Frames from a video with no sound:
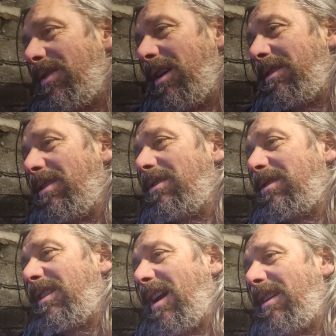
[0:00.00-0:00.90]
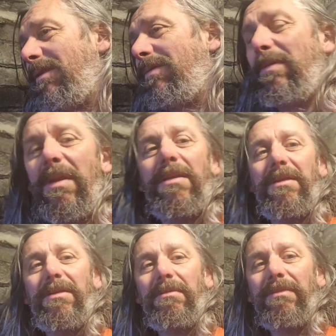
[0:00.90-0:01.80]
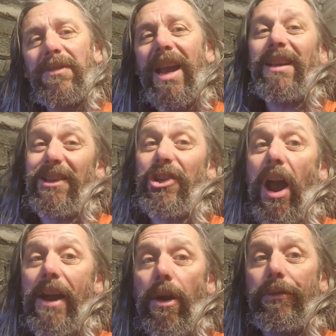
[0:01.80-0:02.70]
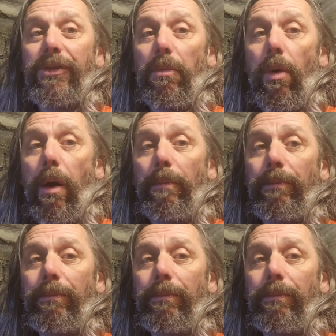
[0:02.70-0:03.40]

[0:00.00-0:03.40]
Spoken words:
it does kind of take the shine off somewhat.